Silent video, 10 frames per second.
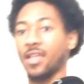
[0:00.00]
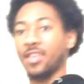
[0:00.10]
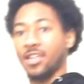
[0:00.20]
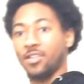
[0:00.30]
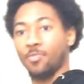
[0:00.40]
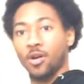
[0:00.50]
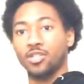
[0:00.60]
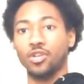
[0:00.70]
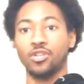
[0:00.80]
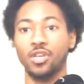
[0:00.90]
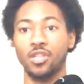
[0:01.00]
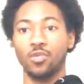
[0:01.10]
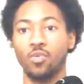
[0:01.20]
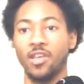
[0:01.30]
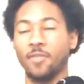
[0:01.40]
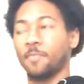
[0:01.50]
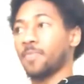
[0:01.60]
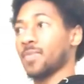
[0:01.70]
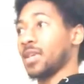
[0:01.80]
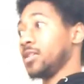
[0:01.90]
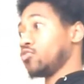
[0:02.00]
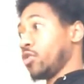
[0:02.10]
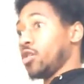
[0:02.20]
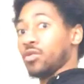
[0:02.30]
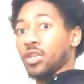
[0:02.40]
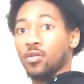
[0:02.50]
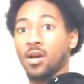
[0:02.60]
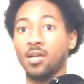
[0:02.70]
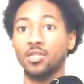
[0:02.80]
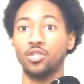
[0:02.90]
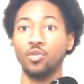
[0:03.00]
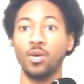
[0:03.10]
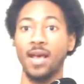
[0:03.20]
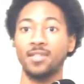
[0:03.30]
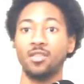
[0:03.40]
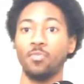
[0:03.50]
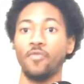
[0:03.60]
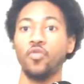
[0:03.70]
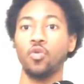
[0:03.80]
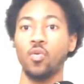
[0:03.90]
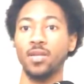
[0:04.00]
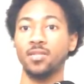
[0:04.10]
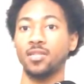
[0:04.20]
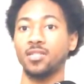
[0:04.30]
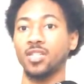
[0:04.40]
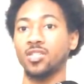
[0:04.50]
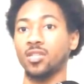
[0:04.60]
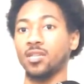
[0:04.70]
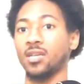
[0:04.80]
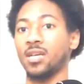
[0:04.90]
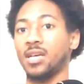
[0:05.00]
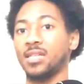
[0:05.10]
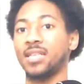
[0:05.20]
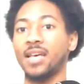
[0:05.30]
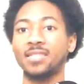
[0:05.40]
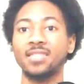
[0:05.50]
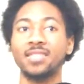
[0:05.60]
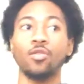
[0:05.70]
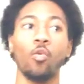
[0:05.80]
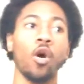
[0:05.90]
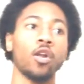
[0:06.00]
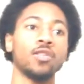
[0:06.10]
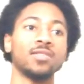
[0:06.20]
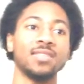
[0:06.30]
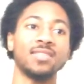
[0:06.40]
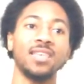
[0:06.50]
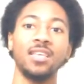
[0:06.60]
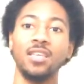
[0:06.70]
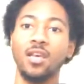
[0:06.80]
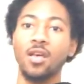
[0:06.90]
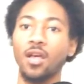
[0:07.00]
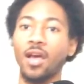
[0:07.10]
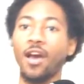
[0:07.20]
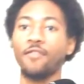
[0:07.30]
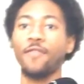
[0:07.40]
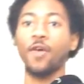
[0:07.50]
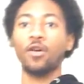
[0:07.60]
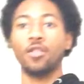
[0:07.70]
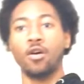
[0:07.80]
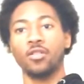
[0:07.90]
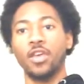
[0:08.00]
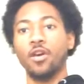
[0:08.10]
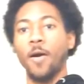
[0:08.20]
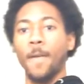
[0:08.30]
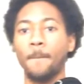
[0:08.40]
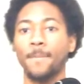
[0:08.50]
that the person you're dealing with is real deal conscious, you can ask them a few questions just to test the waters and see how far along they are.